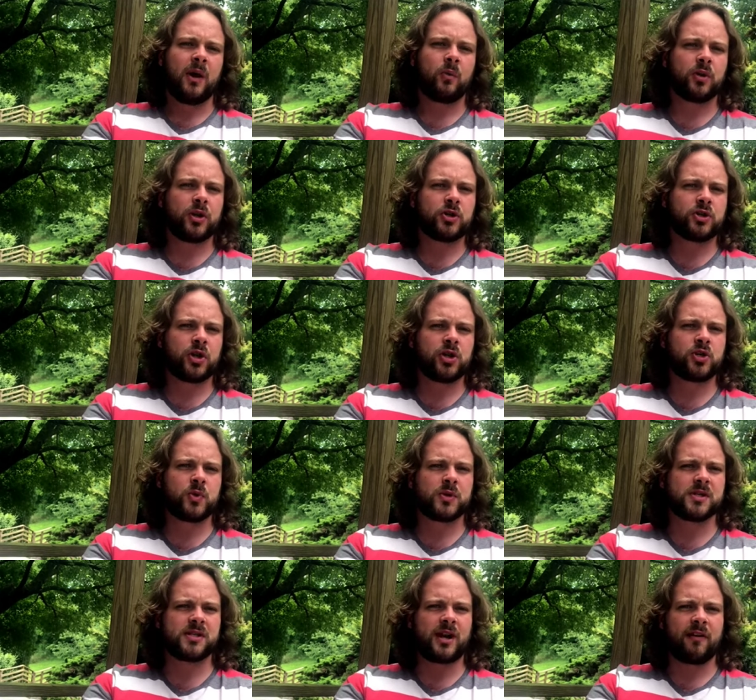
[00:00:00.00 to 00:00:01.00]
Where the church
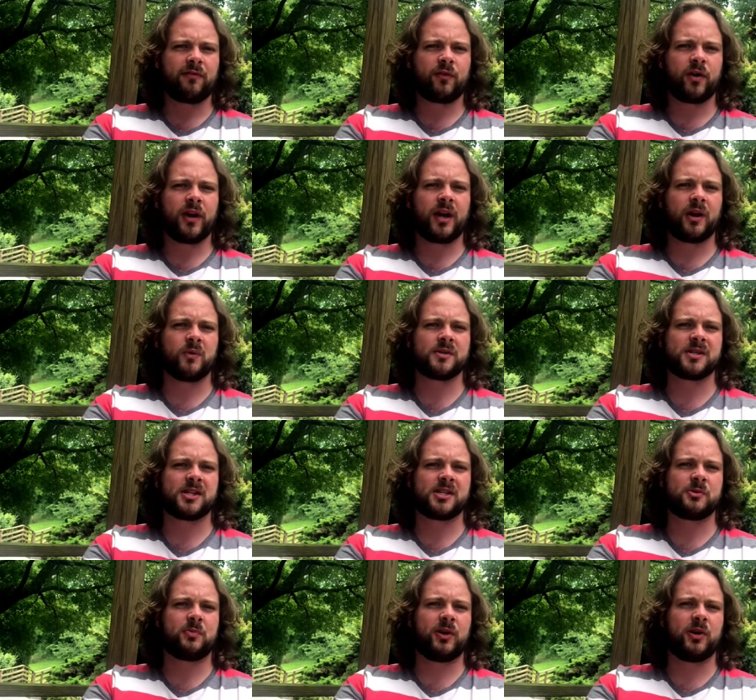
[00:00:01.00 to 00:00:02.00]
was suffering and was
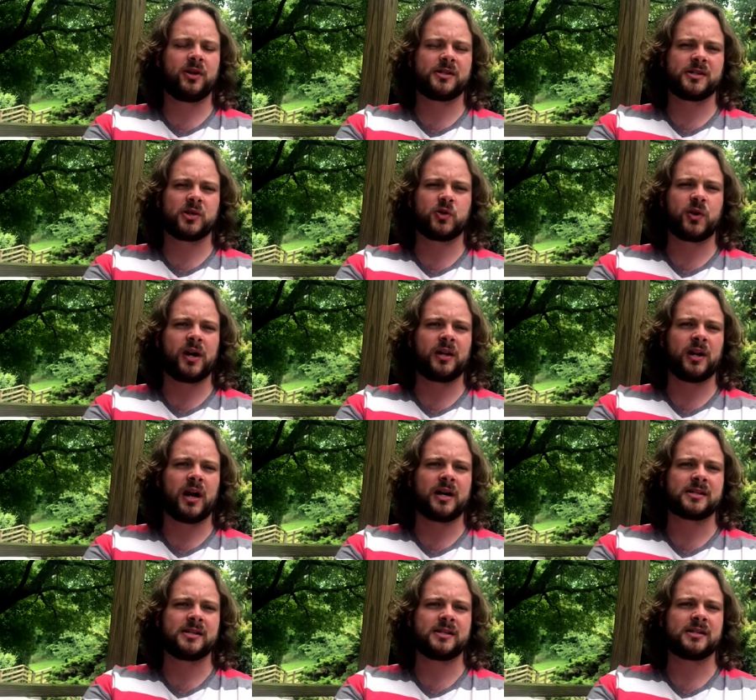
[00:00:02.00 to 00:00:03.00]
experiencing great
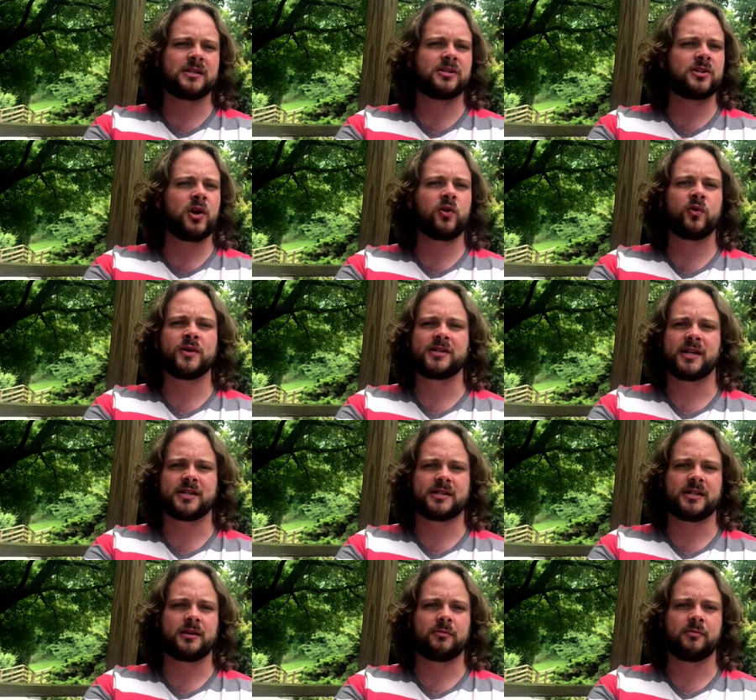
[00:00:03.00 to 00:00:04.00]
loss, he says, don't
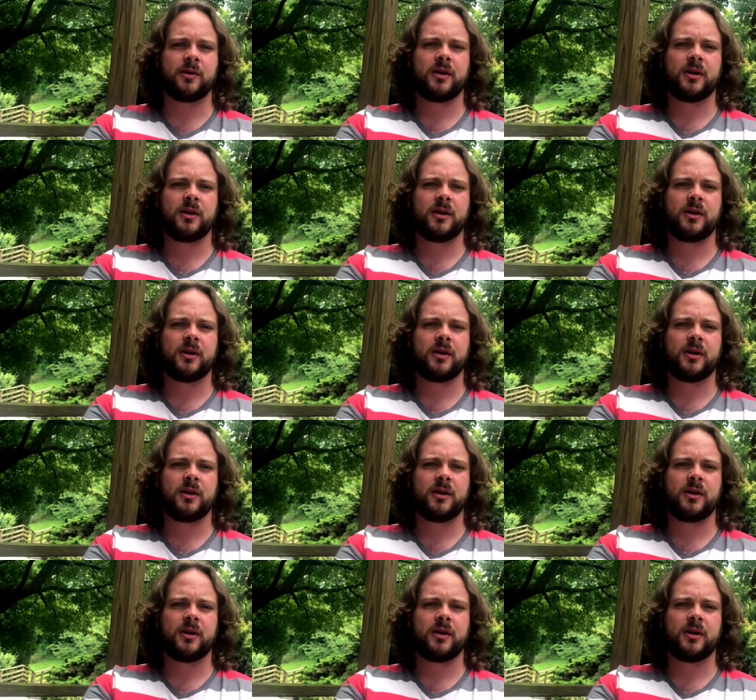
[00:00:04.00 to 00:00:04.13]
resist them.